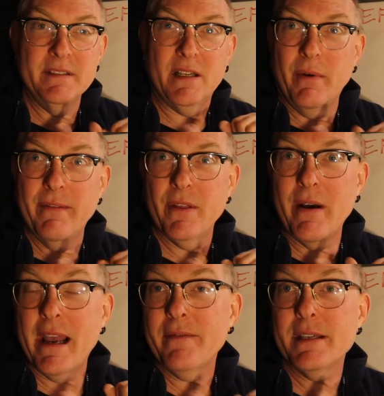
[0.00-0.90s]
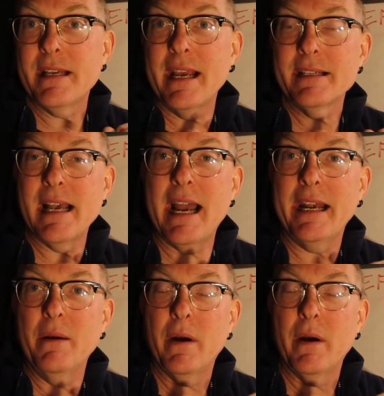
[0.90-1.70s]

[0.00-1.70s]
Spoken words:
So even though I have this anxiety,